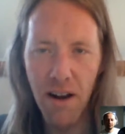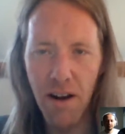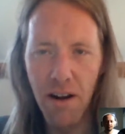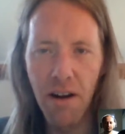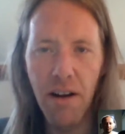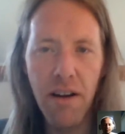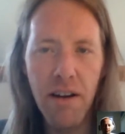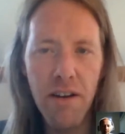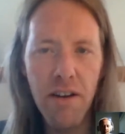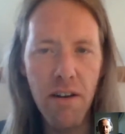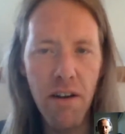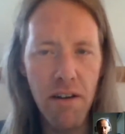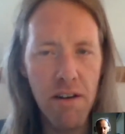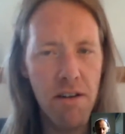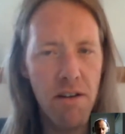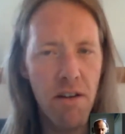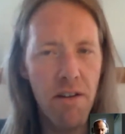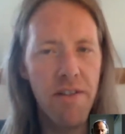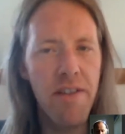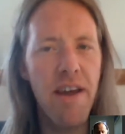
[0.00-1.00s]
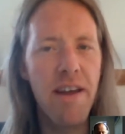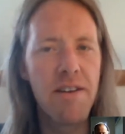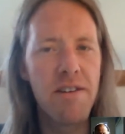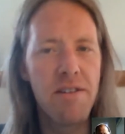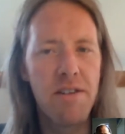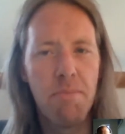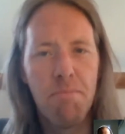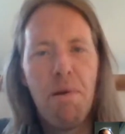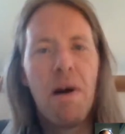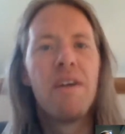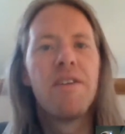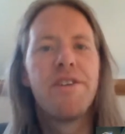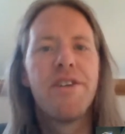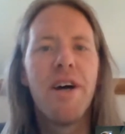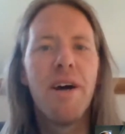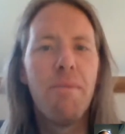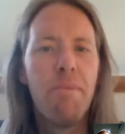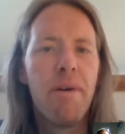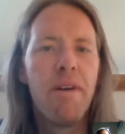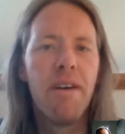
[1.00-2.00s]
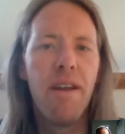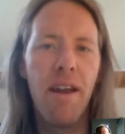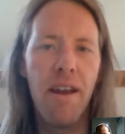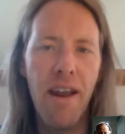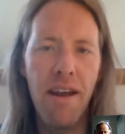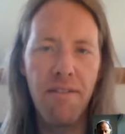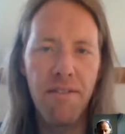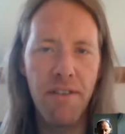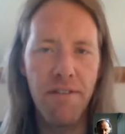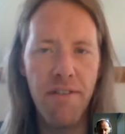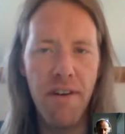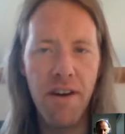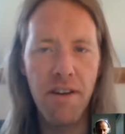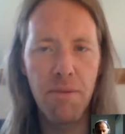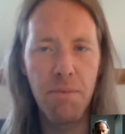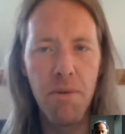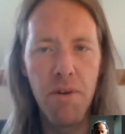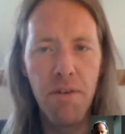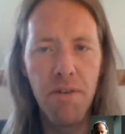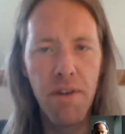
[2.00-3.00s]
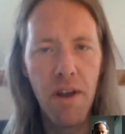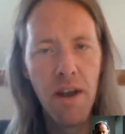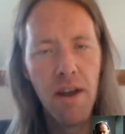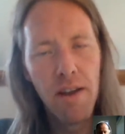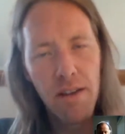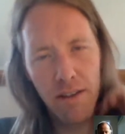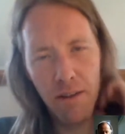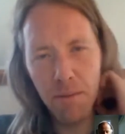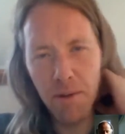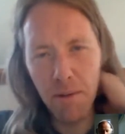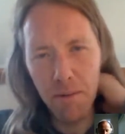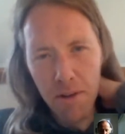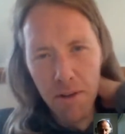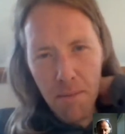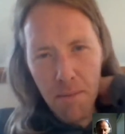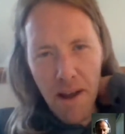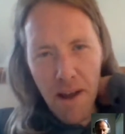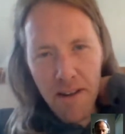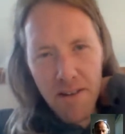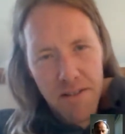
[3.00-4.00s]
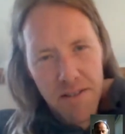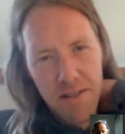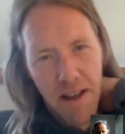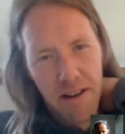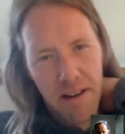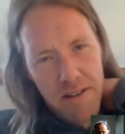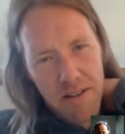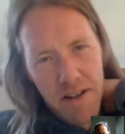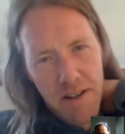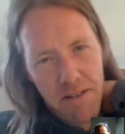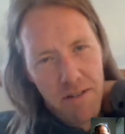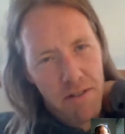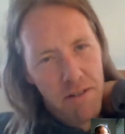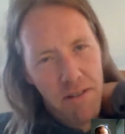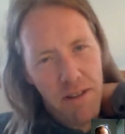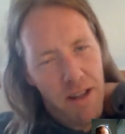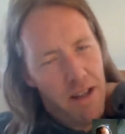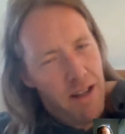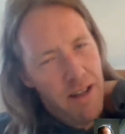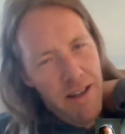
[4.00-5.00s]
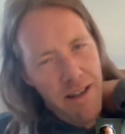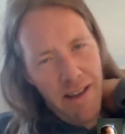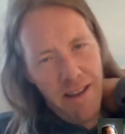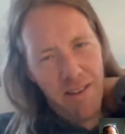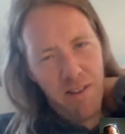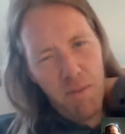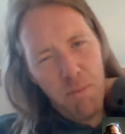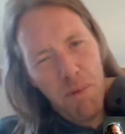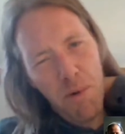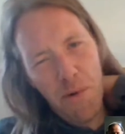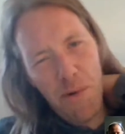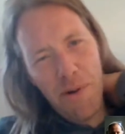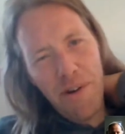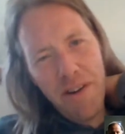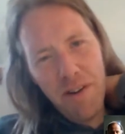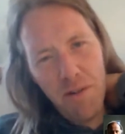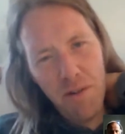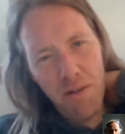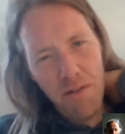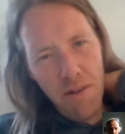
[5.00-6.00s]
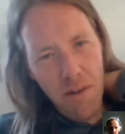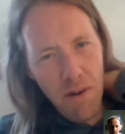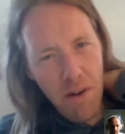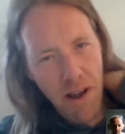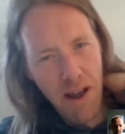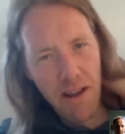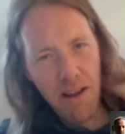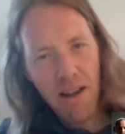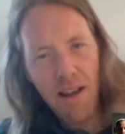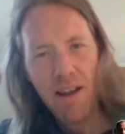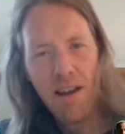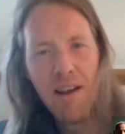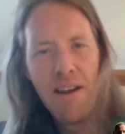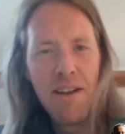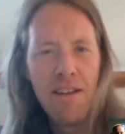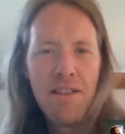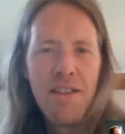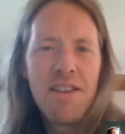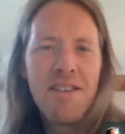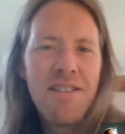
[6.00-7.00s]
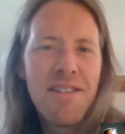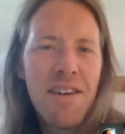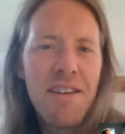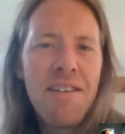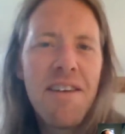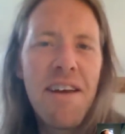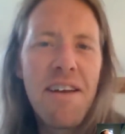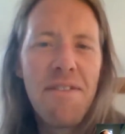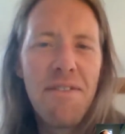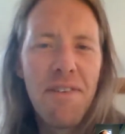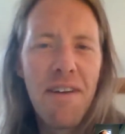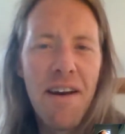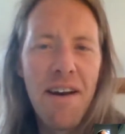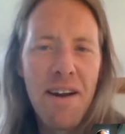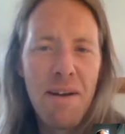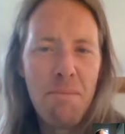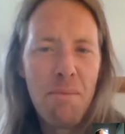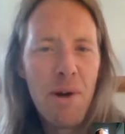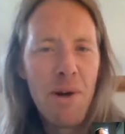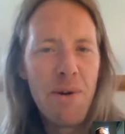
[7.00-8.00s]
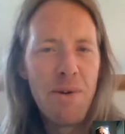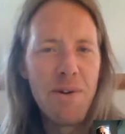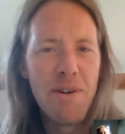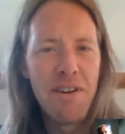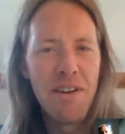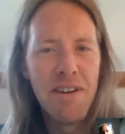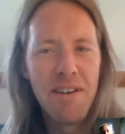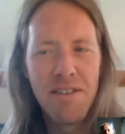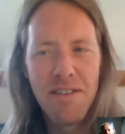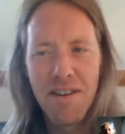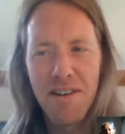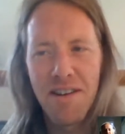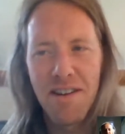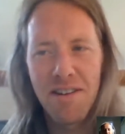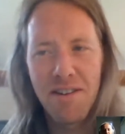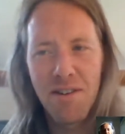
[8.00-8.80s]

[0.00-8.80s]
lot. You're not there just to punch up and have the fast moves. Sometimes it's about just that gentle exploring or the Sunday flying mode. I like.